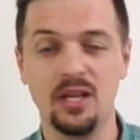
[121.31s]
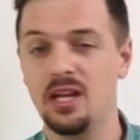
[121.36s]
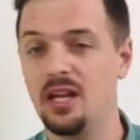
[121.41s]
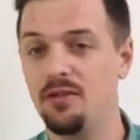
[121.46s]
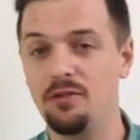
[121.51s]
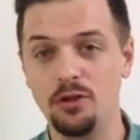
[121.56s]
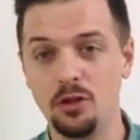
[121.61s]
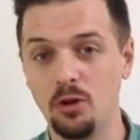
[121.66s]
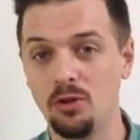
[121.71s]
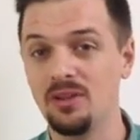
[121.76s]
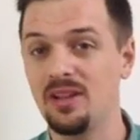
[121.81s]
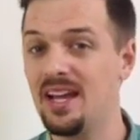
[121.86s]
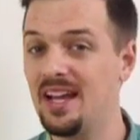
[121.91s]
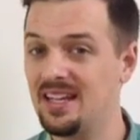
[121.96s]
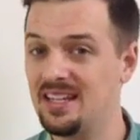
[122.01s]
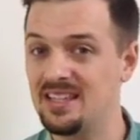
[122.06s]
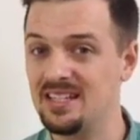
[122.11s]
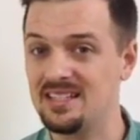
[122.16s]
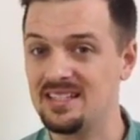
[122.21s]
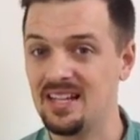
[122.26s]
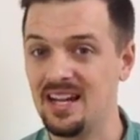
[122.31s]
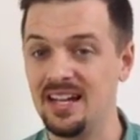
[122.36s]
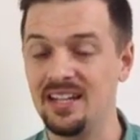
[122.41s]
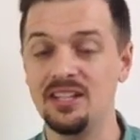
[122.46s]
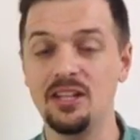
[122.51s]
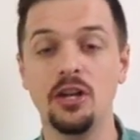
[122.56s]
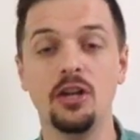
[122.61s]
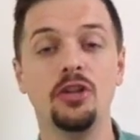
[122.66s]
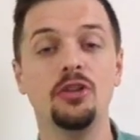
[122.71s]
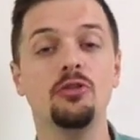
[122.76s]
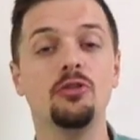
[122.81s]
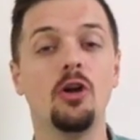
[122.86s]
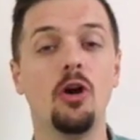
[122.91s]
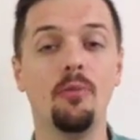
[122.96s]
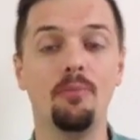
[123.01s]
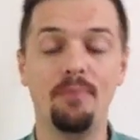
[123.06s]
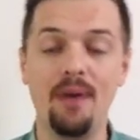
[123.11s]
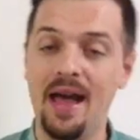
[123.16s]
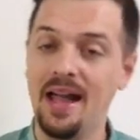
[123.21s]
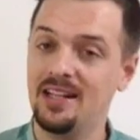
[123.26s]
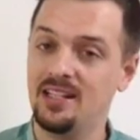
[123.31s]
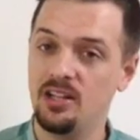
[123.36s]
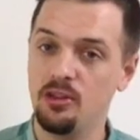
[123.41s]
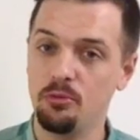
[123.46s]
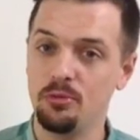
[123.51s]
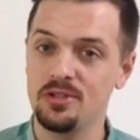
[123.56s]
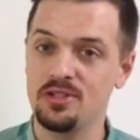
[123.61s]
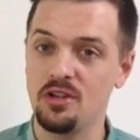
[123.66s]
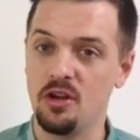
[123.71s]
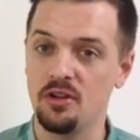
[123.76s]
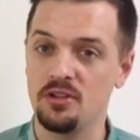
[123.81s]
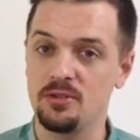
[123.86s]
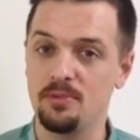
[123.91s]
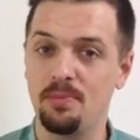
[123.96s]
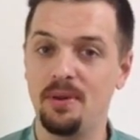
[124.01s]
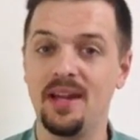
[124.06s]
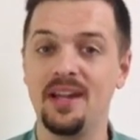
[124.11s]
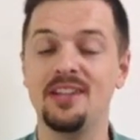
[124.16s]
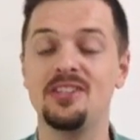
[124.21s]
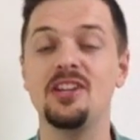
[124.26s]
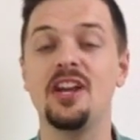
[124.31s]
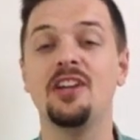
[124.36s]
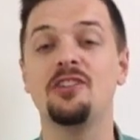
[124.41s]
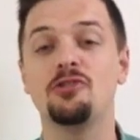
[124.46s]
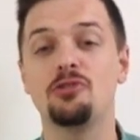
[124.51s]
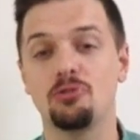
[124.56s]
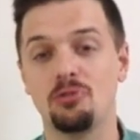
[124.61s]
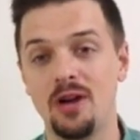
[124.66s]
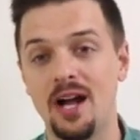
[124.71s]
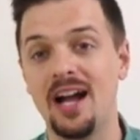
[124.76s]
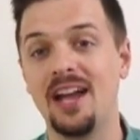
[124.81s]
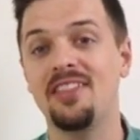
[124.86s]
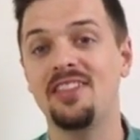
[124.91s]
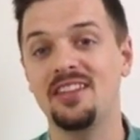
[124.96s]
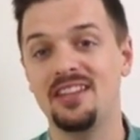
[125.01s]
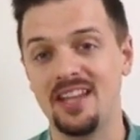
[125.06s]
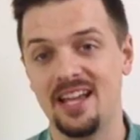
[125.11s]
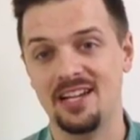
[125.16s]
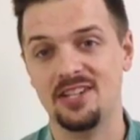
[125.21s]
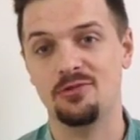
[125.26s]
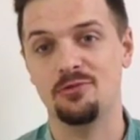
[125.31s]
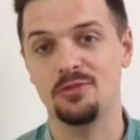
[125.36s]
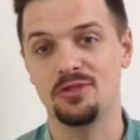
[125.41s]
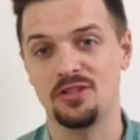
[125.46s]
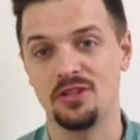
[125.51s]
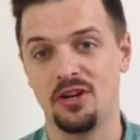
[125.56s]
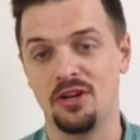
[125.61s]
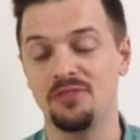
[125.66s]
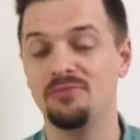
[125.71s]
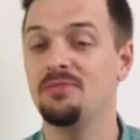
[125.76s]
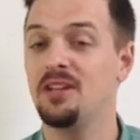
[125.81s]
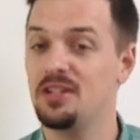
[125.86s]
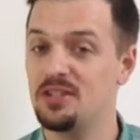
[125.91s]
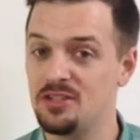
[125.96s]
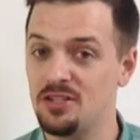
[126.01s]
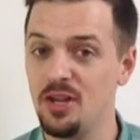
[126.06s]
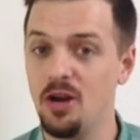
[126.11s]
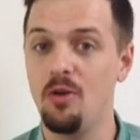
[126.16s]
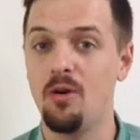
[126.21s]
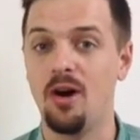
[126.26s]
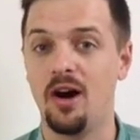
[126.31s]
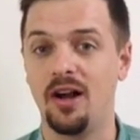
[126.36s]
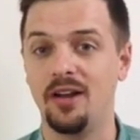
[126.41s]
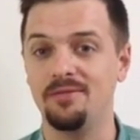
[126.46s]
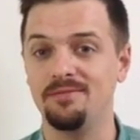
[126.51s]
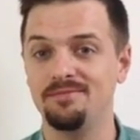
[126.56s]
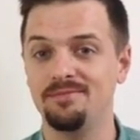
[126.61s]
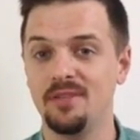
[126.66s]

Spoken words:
If you don't like the site, you go back to the results page and try the next result, and so on.